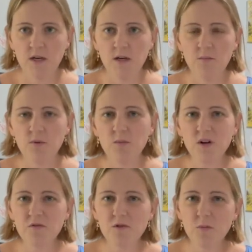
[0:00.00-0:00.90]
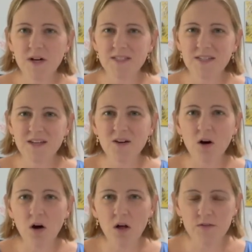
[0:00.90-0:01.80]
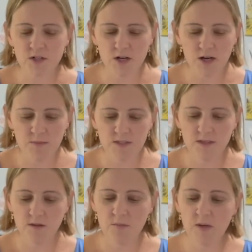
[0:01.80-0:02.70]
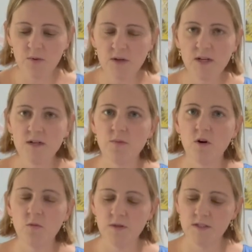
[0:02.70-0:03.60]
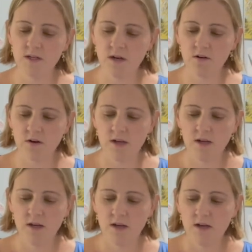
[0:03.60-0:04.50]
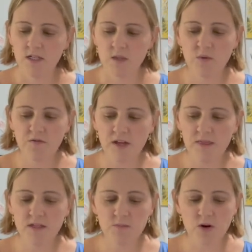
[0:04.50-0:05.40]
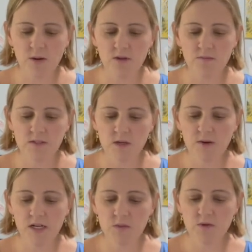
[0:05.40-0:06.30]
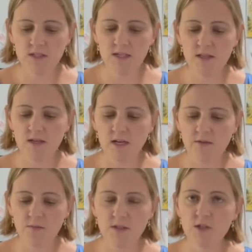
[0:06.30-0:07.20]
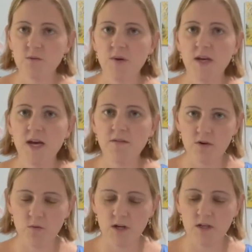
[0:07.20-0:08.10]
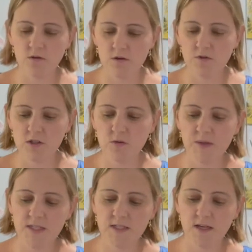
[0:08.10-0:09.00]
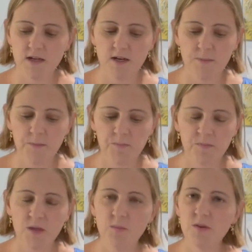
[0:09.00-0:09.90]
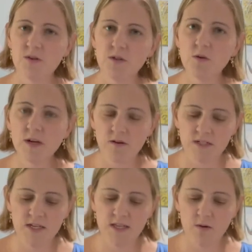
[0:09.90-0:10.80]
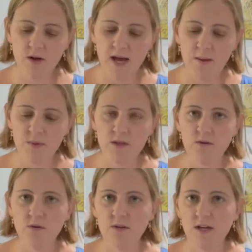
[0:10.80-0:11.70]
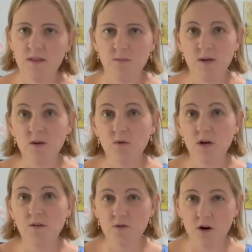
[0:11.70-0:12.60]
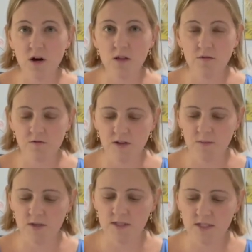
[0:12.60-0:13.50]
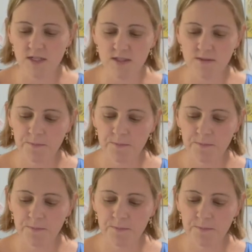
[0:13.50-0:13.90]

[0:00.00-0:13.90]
But what if robots take all the jobs? People could end up homeless and hungry. To prevent this problem, some experts say that governments should pay everyone a universal basic income. But there's no guarantee that will happen or that the money will cover all of a family's needs.